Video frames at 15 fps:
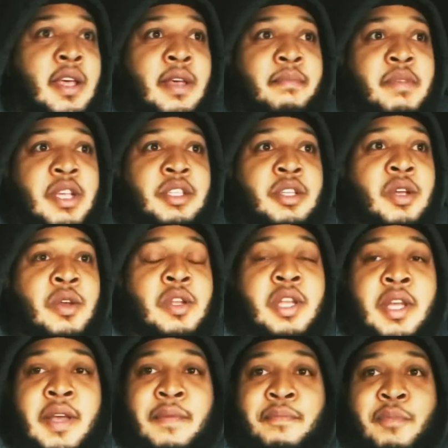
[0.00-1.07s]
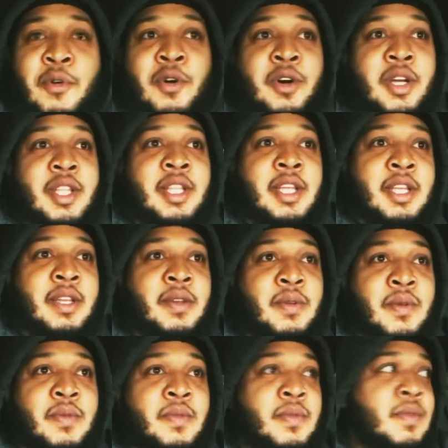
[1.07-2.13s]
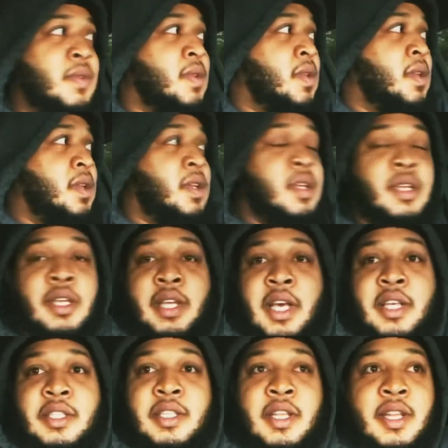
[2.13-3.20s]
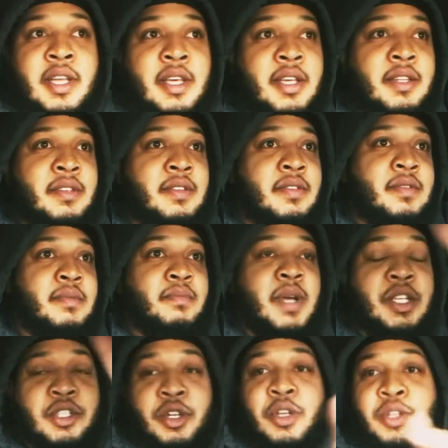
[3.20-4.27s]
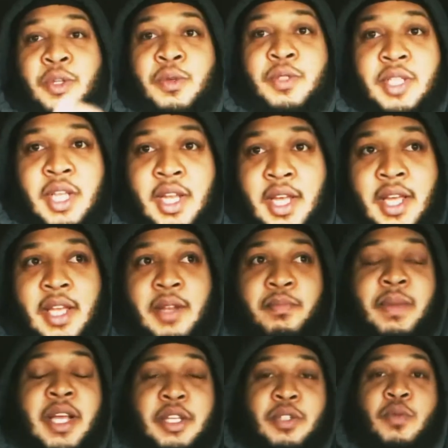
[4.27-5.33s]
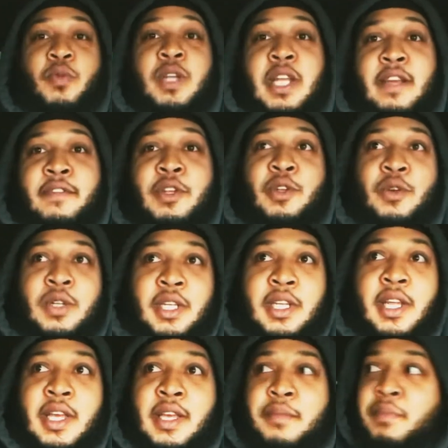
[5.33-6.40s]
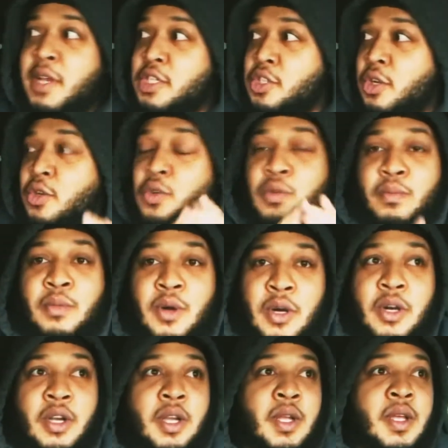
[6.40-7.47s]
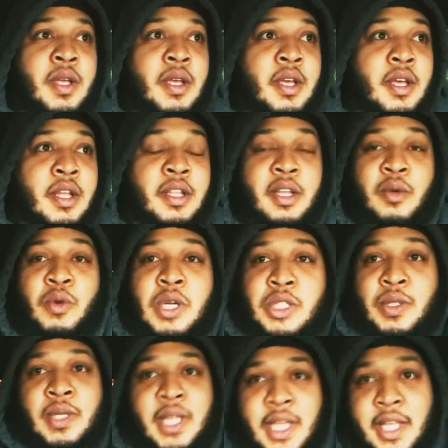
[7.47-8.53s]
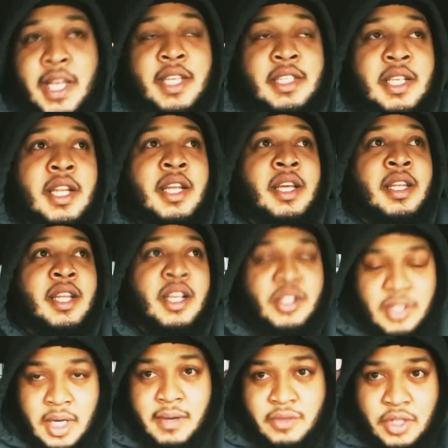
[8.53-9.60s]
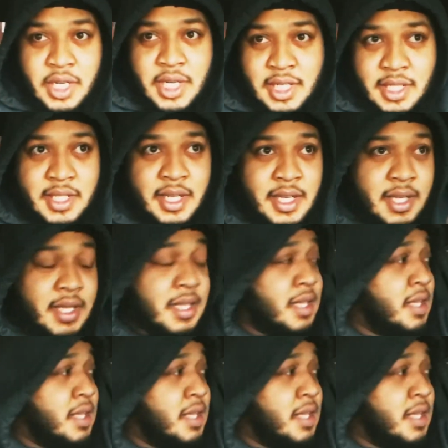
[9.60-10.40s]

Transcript: Make sure you did more than yesterday. Make sure you do today, whatever you're doing today, make sure you do more than what you did yesterday. That's what I'm trying to say.